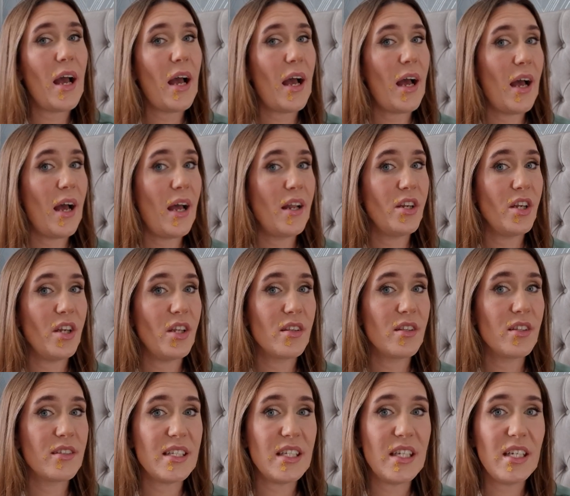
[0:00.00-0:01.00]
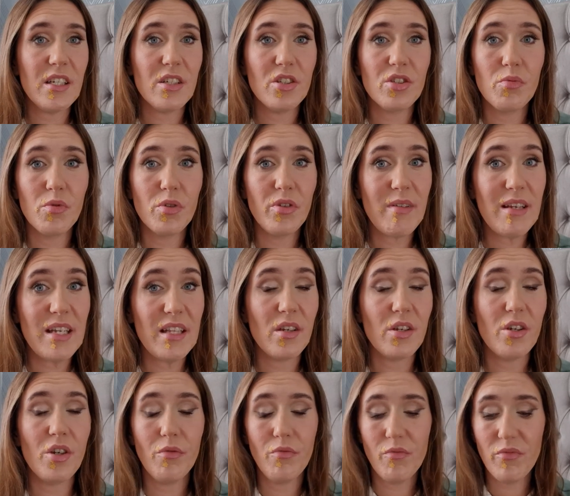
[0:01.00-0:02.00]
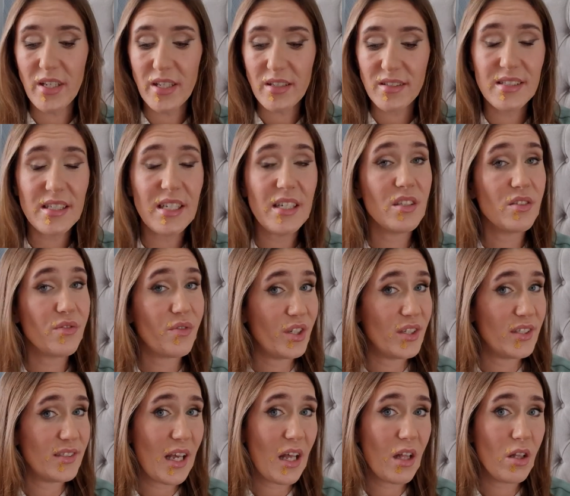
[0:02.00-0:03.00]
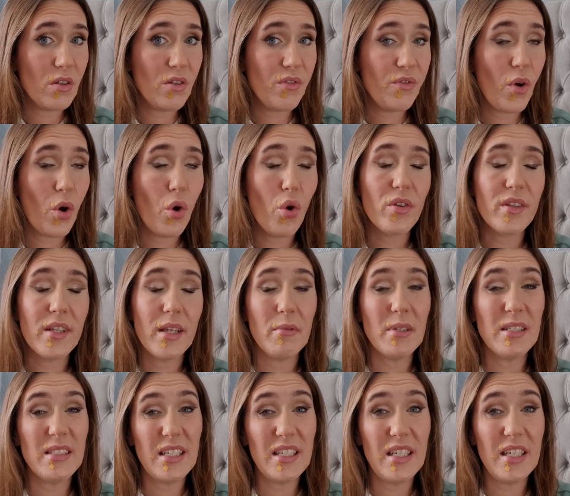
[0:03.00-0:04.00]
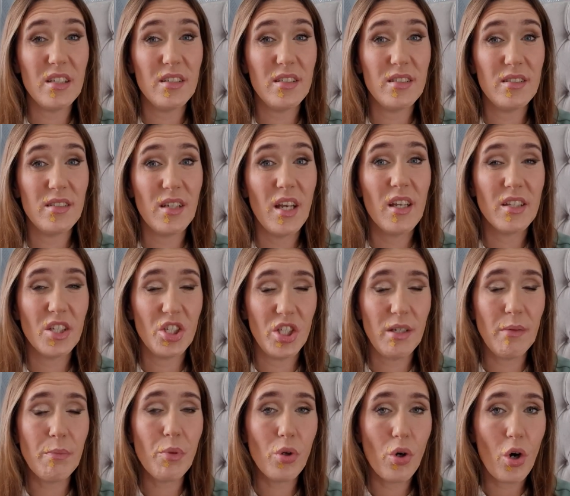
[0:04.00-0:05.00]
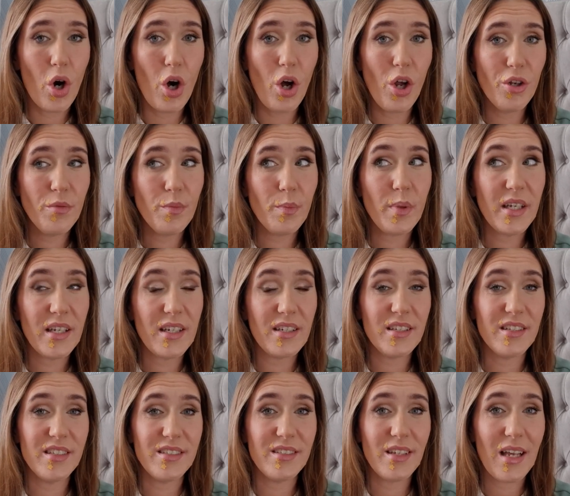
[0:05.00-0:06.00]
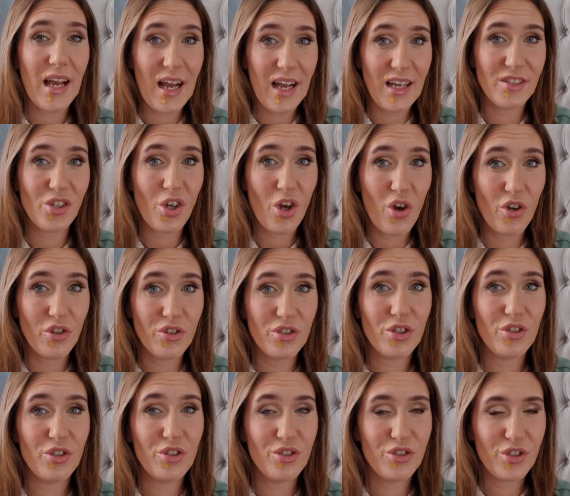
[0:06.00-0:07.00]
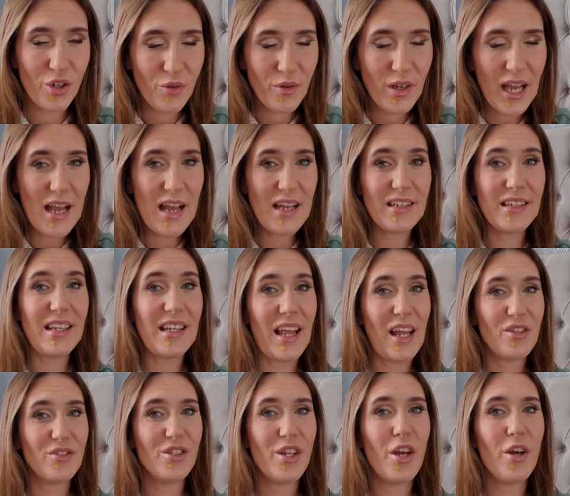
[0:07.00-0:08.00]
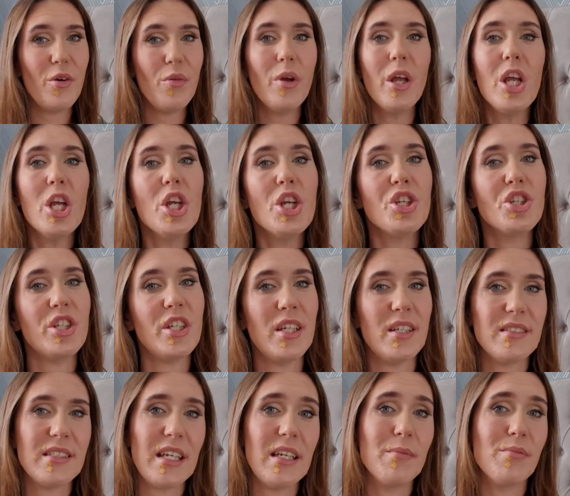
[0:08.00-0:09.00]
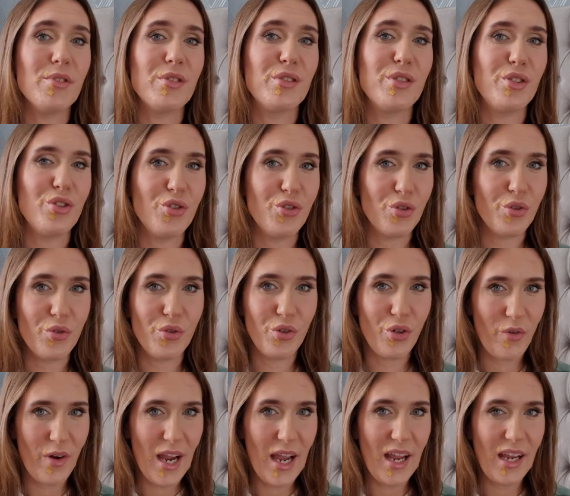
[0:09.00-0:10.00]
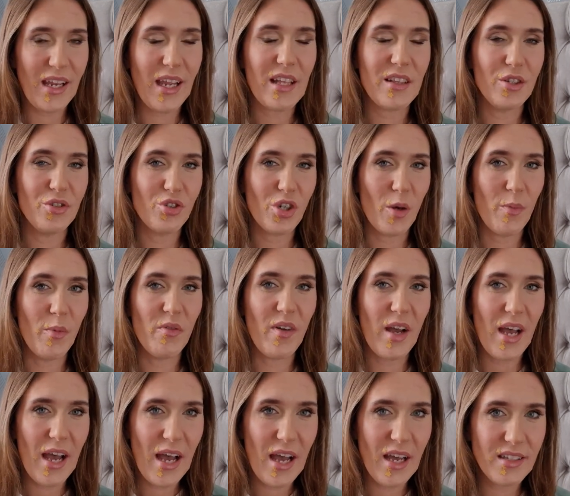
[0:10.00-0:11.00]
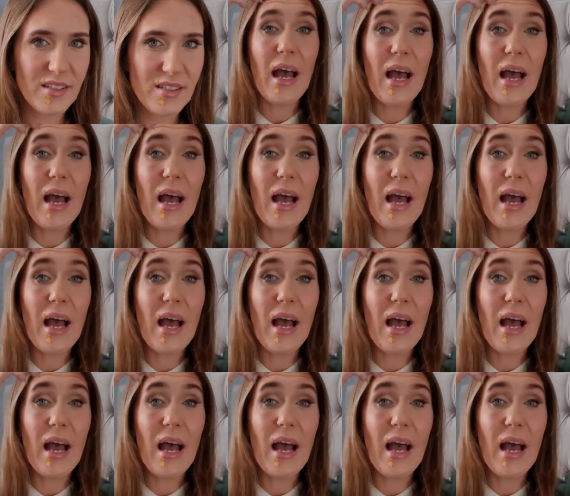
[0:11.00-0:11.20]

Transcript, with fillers: And the tears were either real tears for herself or they were tears that she put on because as Oz so kindly let us know, she is able to cry at the drop of a hat.